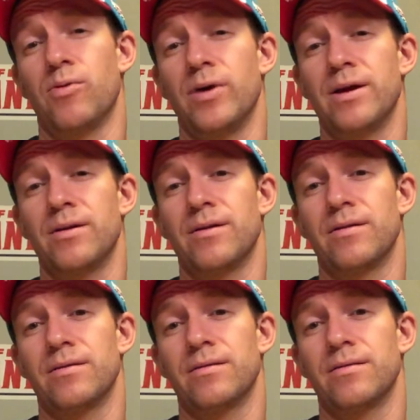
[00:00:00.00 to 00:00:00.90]
point
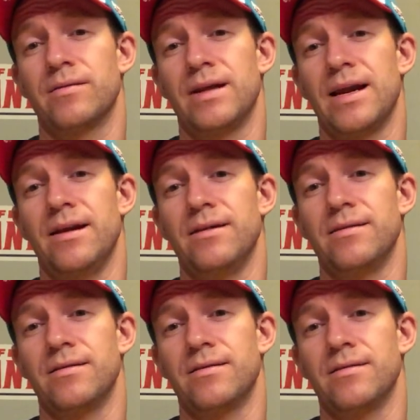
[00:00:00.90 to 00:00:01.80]
that it
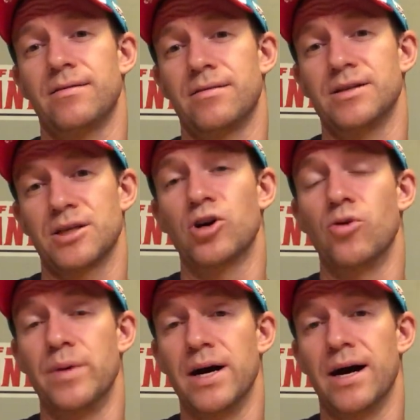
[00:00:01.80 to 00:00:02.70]
doesn't
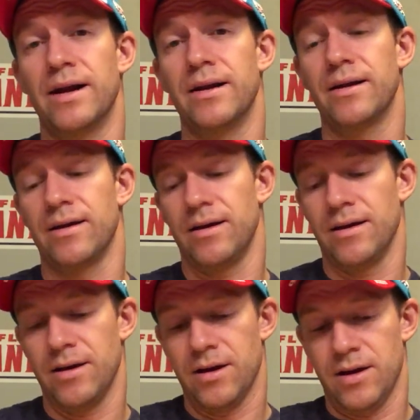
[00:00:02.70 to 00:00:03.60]
go beyond.
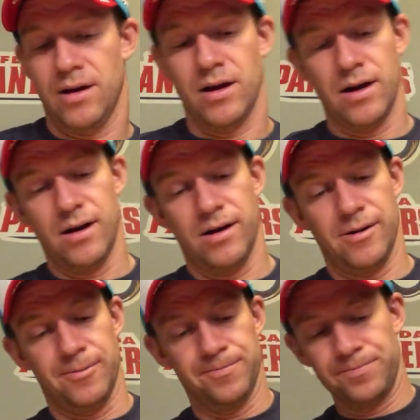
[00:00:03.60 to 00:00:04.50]

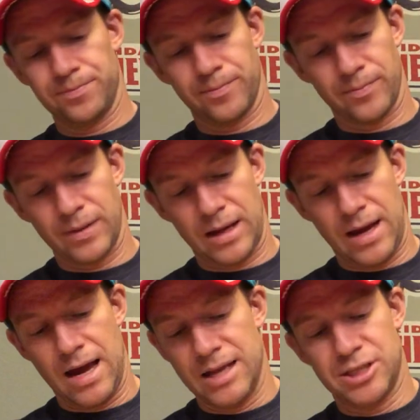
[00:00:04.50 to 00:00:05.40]
And
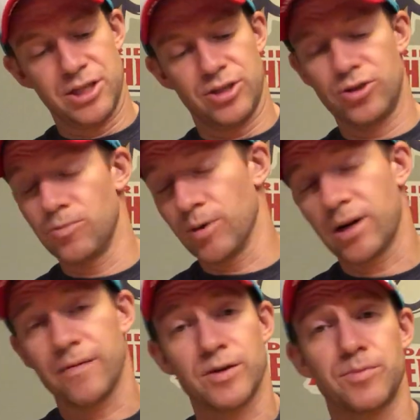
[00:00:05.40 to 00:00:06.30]
it's just super
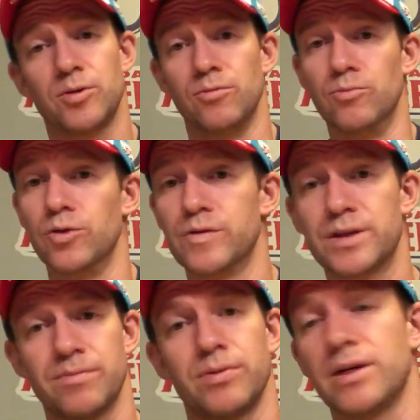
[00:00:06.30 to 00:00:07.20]
comfortable, moves
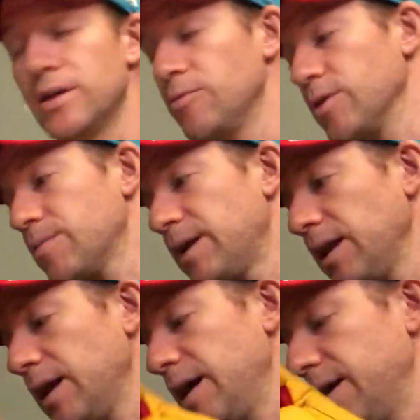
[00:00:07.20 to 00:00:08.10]
completely with my
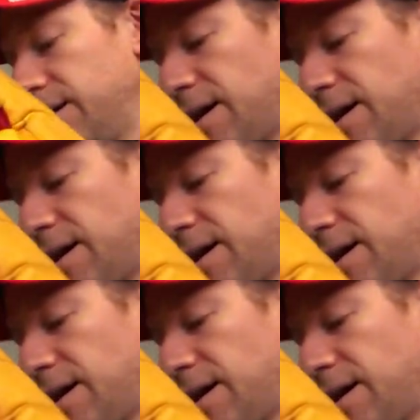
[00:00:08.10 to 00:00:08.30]
leg